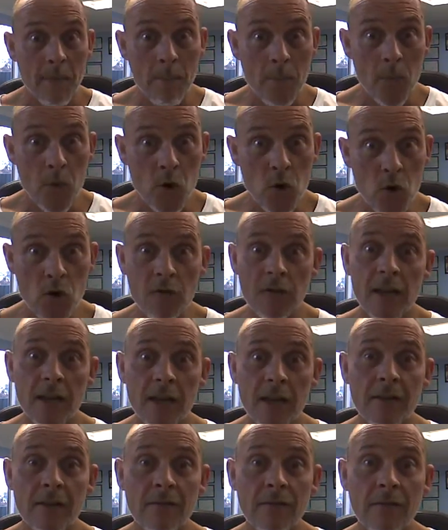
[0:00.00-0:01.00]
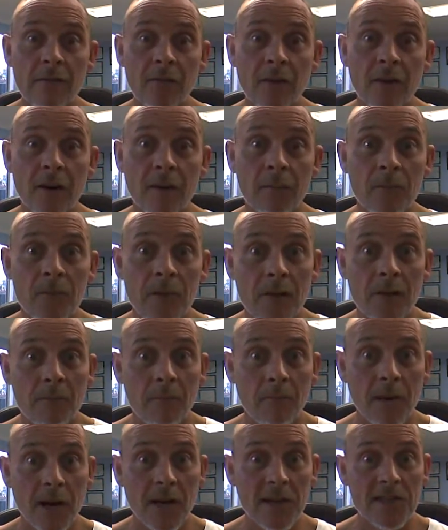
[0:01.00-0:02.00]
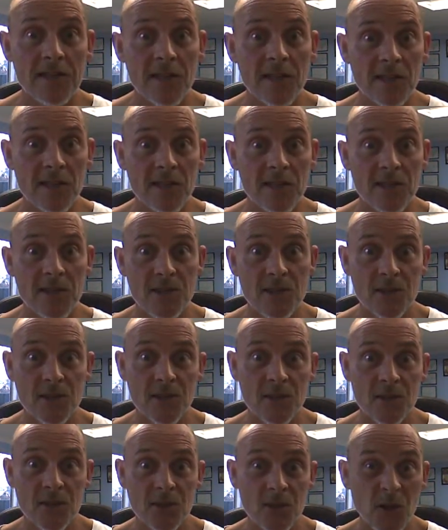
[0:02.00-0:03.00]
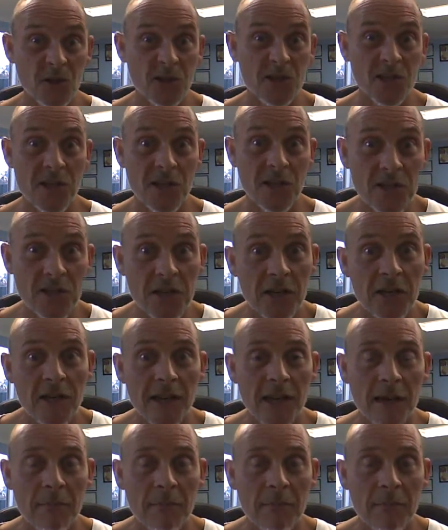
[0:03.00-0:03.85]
moving from basic sausage